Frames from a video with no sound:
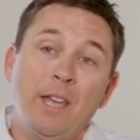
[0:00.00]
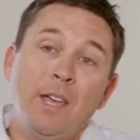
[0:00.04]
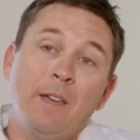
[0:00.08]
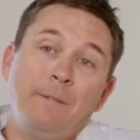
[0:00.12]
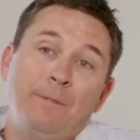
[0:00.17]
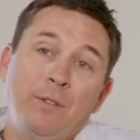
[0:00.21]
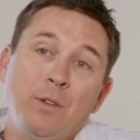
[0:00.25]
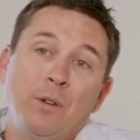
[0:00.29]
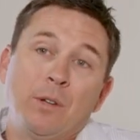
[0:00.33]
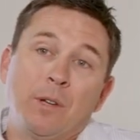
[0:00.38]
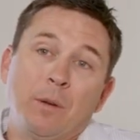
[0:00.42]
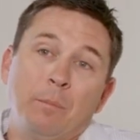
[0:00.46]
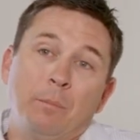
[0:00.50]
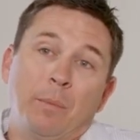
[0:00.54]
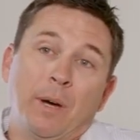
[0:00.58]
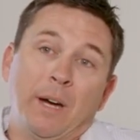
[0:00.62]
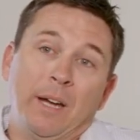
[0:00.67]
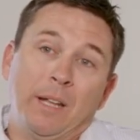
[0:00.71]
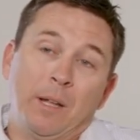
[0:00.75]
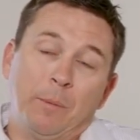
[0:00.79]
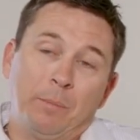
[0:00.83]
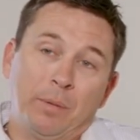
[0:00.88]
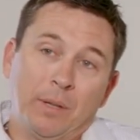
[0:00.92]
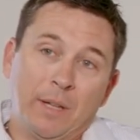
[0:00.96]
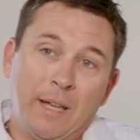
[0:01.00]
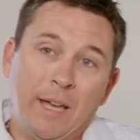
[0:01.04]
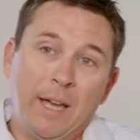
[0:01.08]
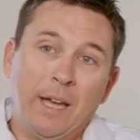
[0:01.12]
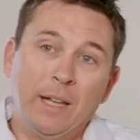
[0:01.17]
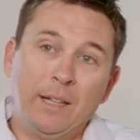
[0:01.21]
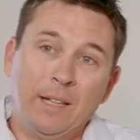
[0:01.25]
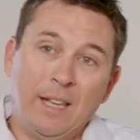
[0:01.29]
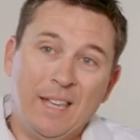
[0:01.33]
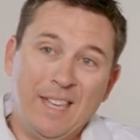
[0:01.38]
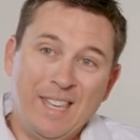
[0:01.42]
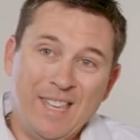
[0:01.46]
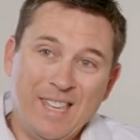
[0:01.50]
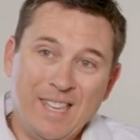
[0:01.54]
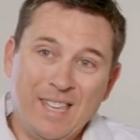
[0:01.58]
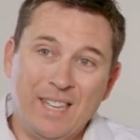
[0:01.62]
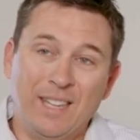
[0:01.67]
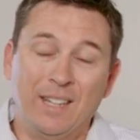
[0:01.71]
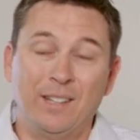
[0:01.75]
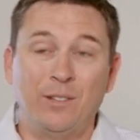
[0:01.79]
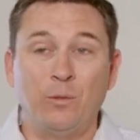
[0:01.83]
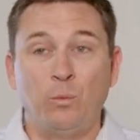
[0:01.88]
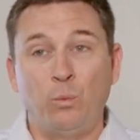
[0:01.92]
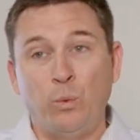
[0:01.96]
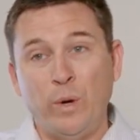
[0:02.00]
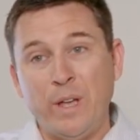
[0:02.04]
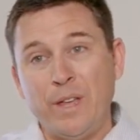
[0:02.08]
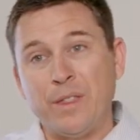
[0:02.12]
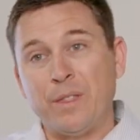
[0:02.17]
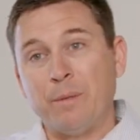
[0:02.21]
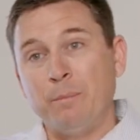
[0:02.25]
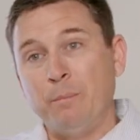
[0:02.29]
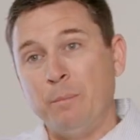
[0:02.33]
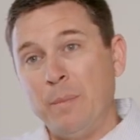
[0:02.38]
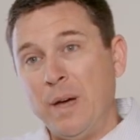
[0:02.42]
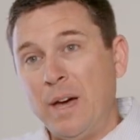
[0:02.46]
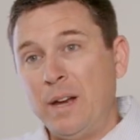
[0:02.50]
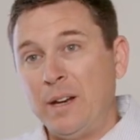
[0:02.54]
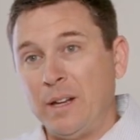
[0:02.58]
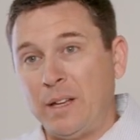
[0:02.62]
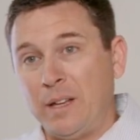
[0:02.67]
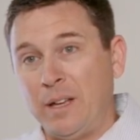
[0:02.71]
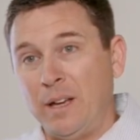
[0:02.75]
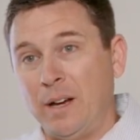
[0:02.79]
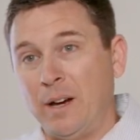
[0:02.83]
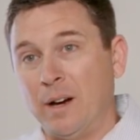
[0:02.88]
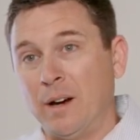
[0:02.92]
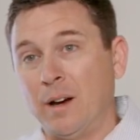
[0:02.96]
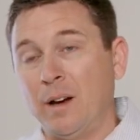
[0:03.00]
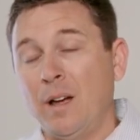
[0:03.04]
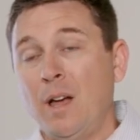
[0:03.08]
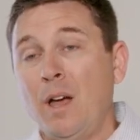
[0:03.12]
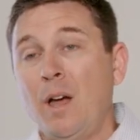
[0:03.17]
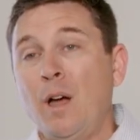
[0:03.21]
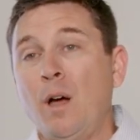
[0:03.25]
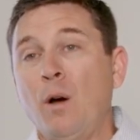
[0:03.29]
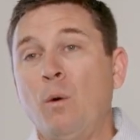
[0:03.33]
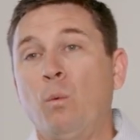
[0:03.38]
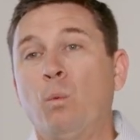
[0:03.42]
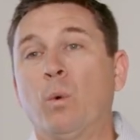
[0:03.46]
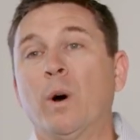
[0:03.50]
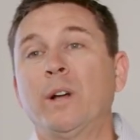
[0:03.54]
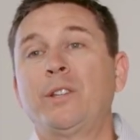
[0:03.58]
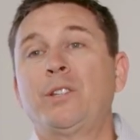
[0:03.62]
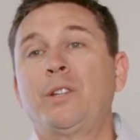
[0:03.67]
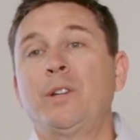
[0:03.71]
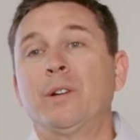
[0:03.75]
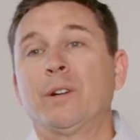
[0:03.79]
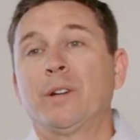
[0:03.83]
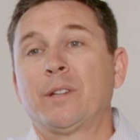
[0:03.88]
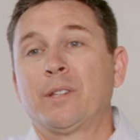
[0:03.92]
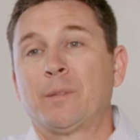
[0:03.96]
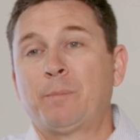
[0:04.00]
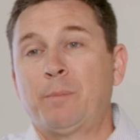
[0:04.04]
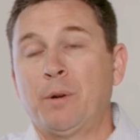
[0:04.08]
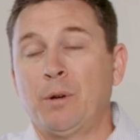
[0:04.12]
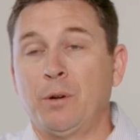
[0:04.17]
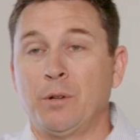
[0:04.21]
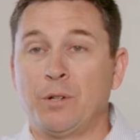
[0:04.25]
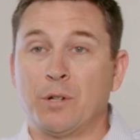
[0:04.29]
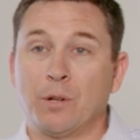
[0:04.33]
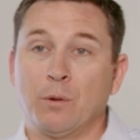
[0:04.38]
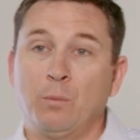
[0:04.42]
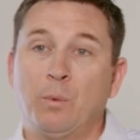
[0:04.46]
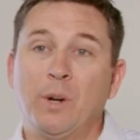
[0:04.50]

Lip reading: If you combine a Plan N with Medicare, what's your exposure?